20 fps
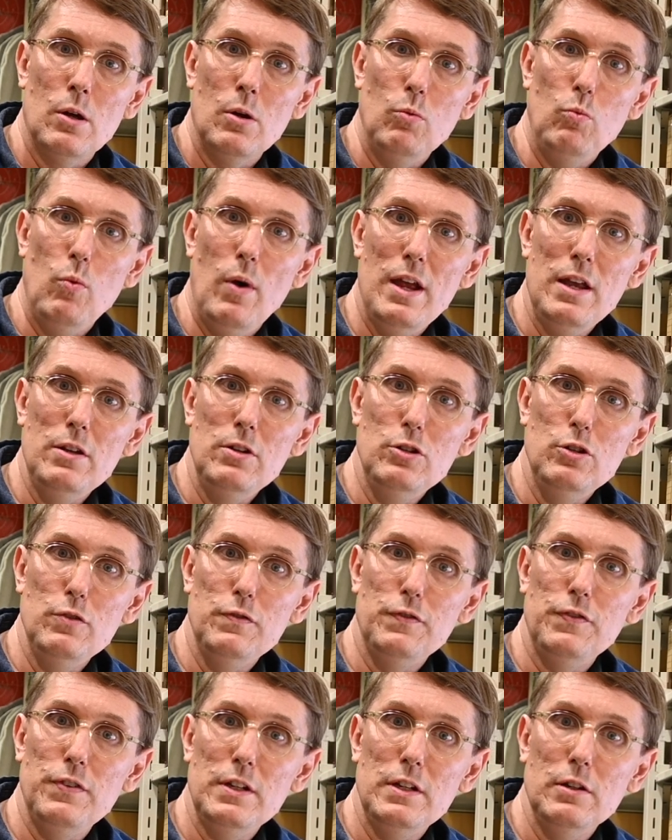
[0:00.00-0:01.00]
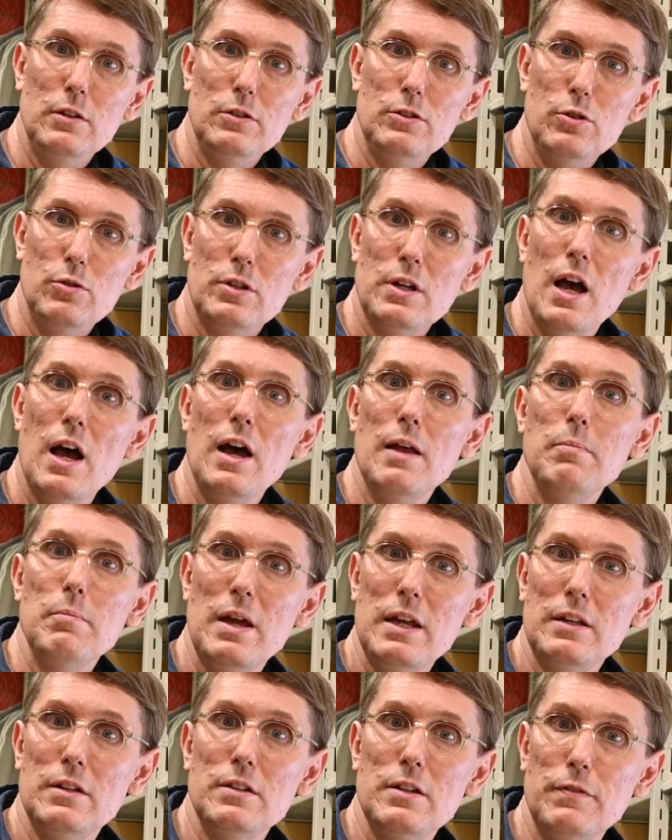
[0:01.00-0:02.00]
when you feel you can't
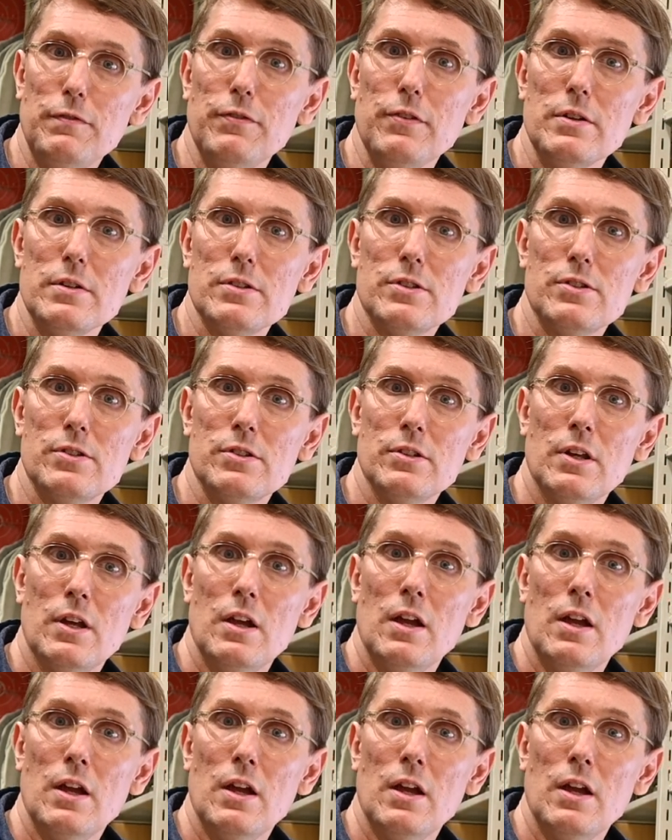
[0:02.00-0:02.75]
make a difference.